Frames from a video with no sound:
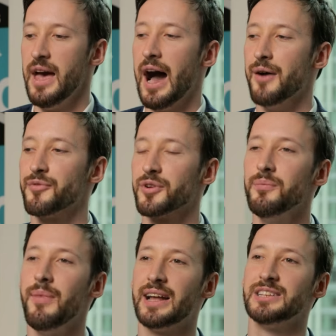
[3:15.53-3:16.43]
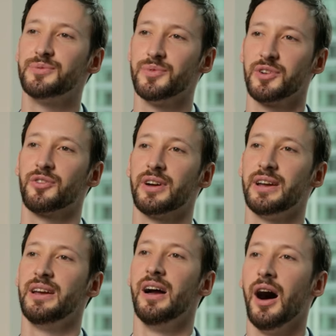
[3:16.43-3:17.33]
And for a management
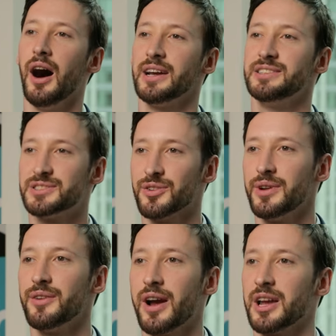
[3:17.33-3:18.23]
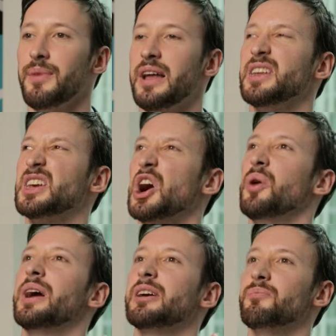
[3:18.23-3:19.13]
degree, I strongly recommend
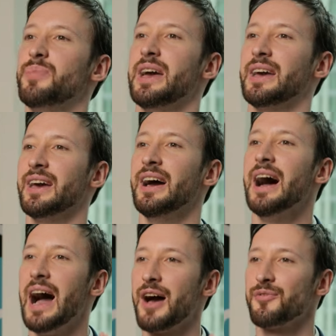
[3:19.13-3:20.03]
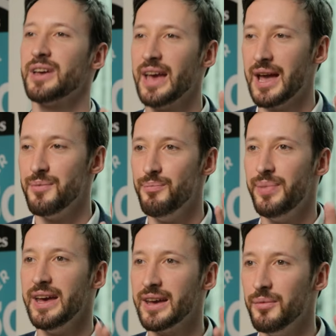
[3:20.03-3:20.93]
going big, having a
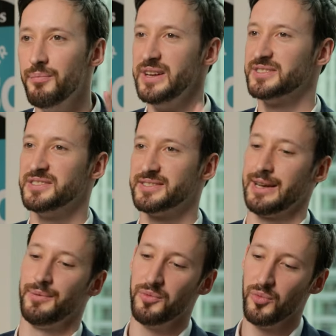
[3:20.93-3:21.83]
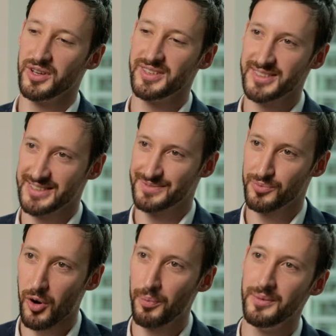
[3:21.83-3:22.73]
big mission statement. What is a
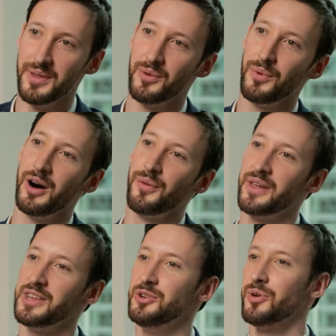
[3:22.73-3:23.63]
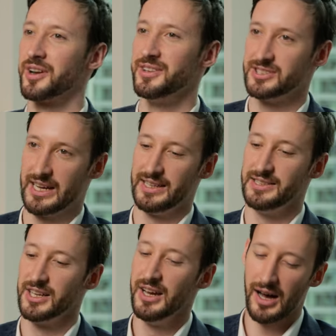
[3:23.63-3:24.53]
problem in the world that you are going to
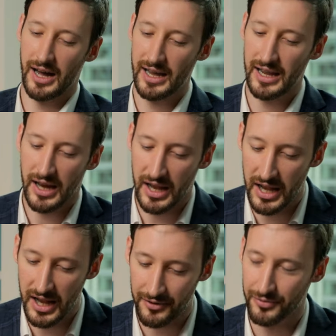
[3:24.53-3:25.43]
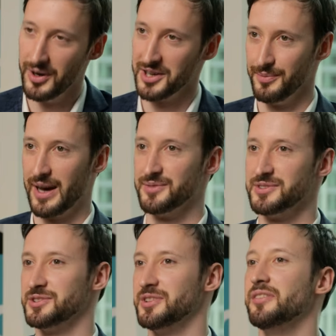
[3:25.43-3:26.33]
challenge? I love working with management
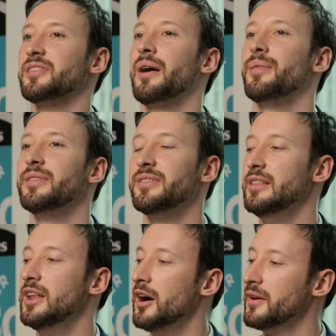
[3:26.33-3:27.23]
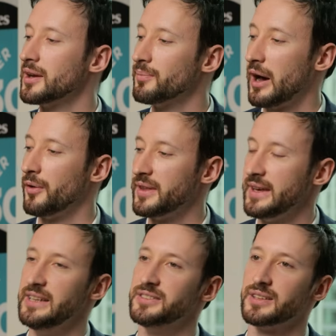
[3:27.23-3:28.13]
students and learning about the
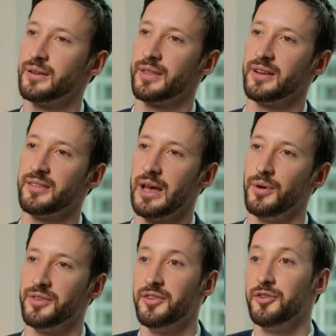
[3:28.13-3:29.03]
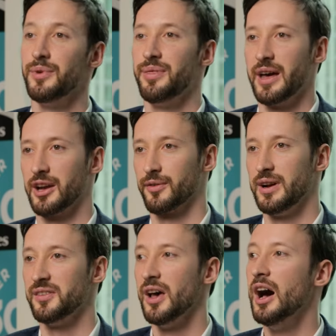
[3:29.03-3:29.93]
interesting things they want to do with their careers.